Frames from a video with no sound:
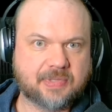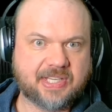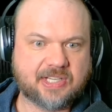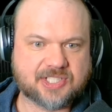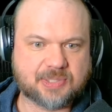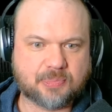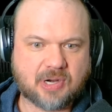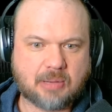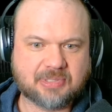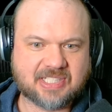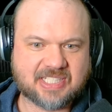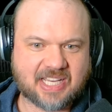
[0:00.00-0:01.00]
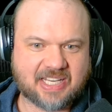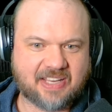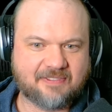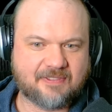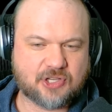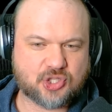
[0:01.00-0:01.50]
Here's the prompt, to design
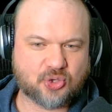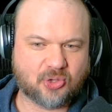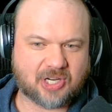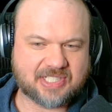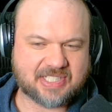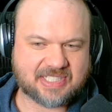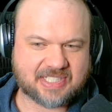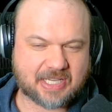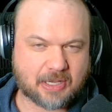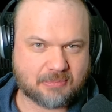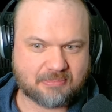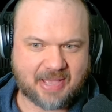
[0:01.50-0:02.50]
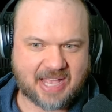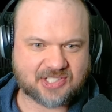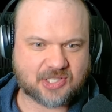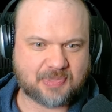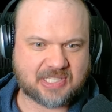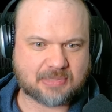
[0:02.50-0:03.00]
a visual artistic uh,
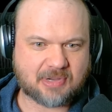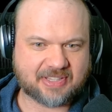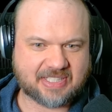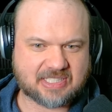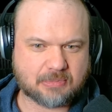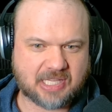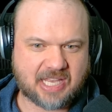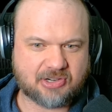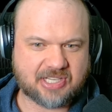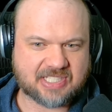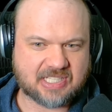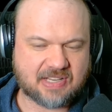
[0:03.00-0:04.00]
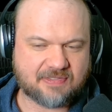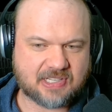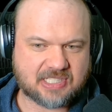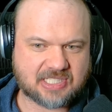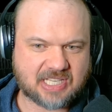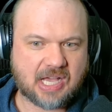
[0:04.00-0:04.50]
masterpiece about the similarities and
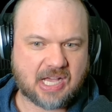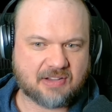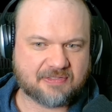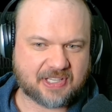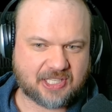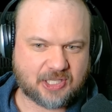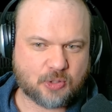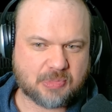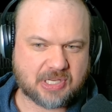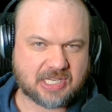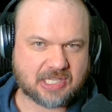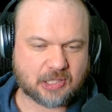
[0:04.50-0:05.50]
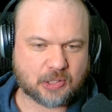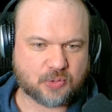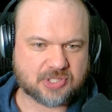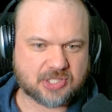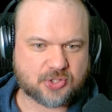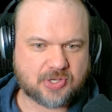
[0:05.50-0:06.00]
differences of human
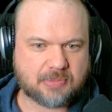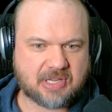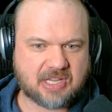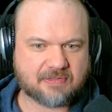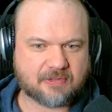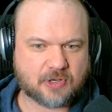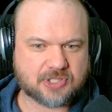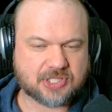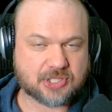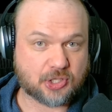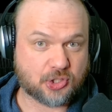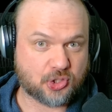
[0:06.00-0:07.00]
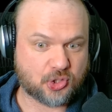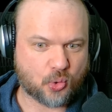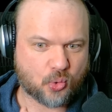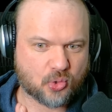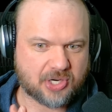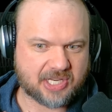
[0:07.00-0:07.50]
lucid dreaming versus
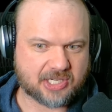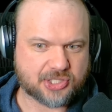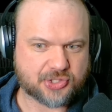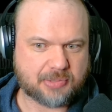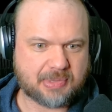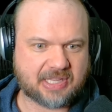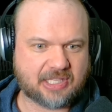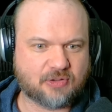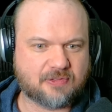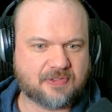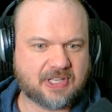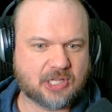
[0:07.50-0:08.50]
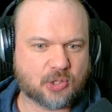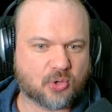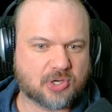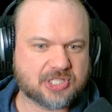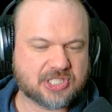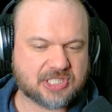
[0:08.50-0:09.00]
your inner dreaming that you feel
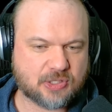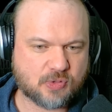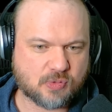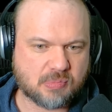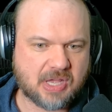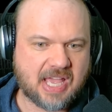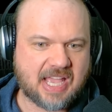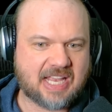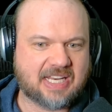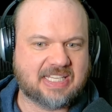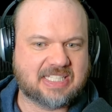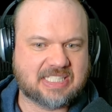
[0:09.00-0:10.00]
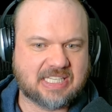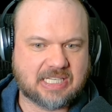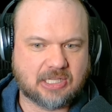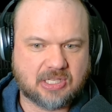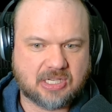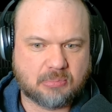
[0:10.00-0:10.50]
or assume in a
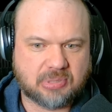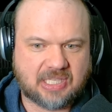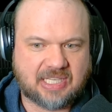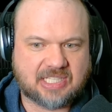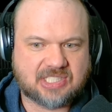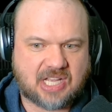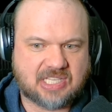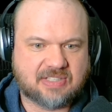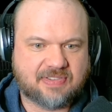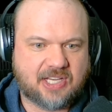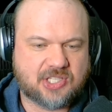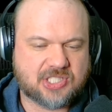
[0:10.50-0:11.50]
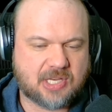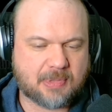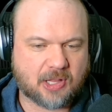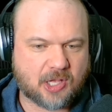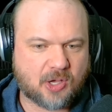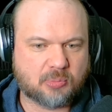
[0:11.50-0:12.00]
single complete exhaustive
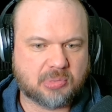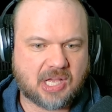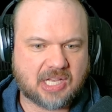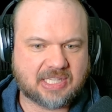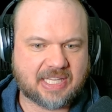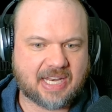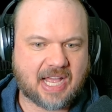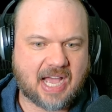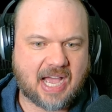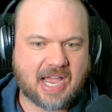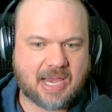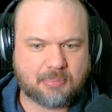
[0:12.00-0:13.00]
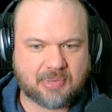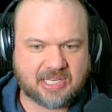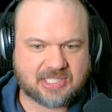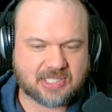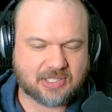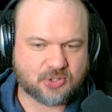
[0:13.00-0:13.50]
HTML code block that I
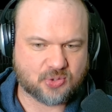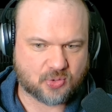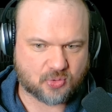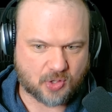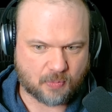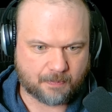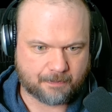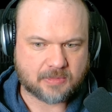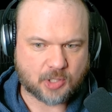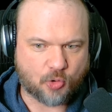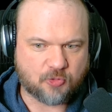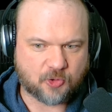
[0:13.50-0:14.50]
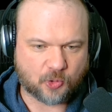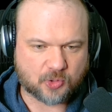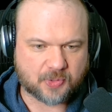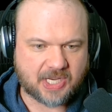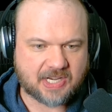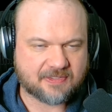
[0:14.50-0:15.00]
paste into Chrome. Go full
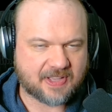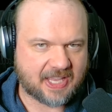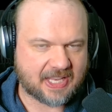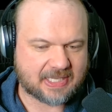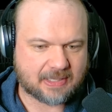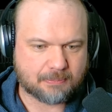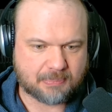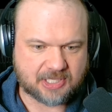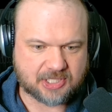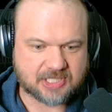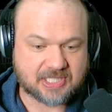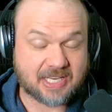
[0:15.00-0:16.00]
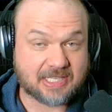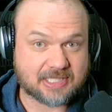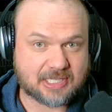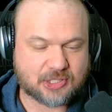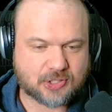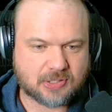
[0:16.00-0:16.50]
creative and ambitious, and
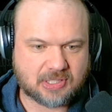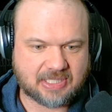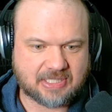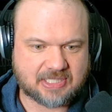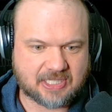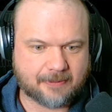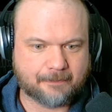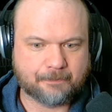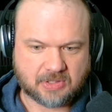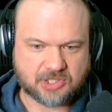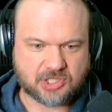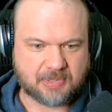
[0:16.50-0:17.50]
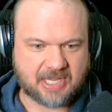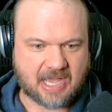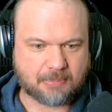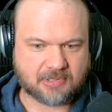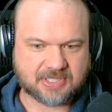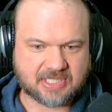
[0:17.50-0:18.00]
it certainly did. Jimmy
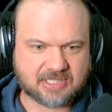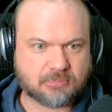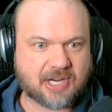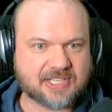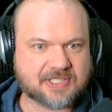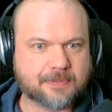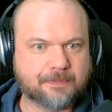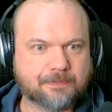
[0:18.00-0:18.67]
Apples is impressed.